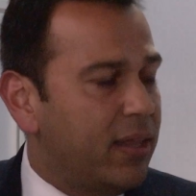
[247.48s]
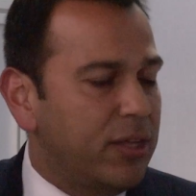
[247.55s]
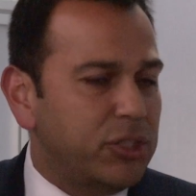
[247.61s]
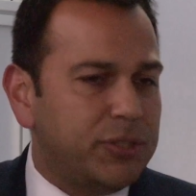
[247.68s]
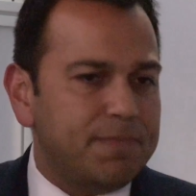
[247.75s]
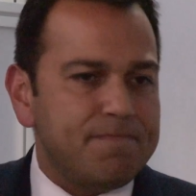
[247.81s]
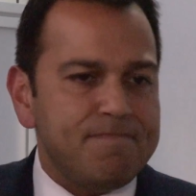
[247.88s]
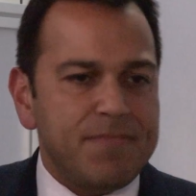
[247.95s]

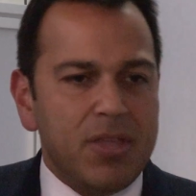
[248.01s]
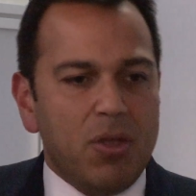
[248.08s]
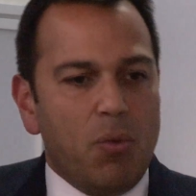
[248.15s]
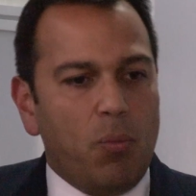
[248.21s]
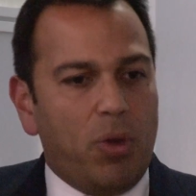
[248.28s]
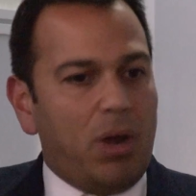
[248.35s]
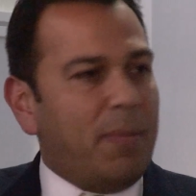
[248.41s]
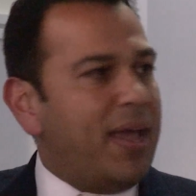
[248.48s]
English.
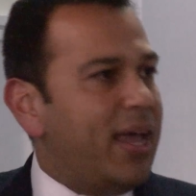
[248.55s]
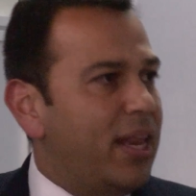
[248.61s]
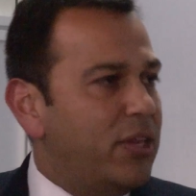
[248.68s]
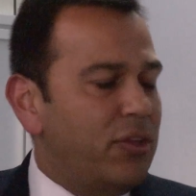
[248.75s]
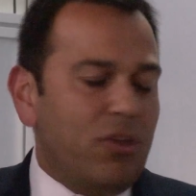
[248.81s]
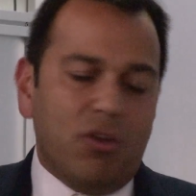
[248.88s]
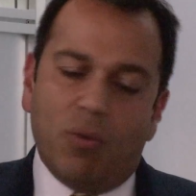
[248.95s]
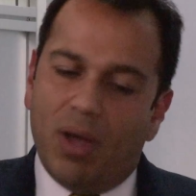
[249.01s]
What am I going to
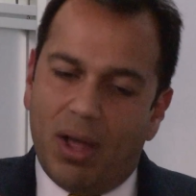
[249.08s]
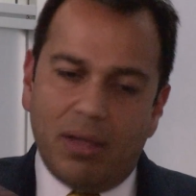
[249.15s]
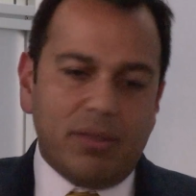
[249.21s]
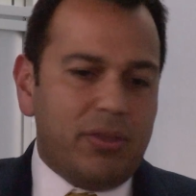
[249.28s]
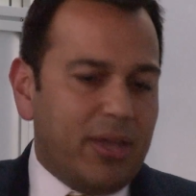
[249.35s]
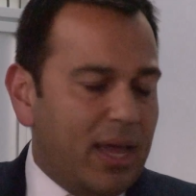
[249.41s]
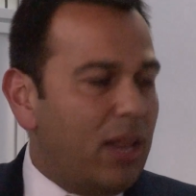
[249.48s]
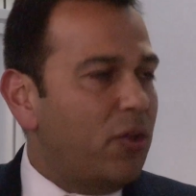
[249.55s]
do? Well,
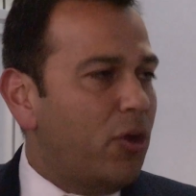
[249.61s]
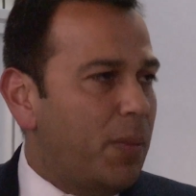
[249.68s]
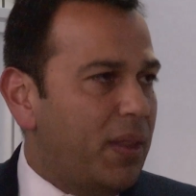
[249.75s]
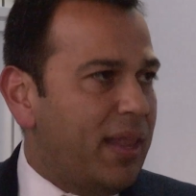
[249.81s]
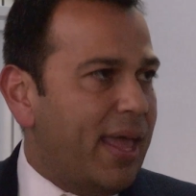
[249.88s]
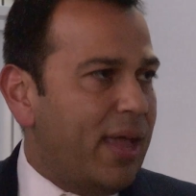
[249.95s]
you got to learn the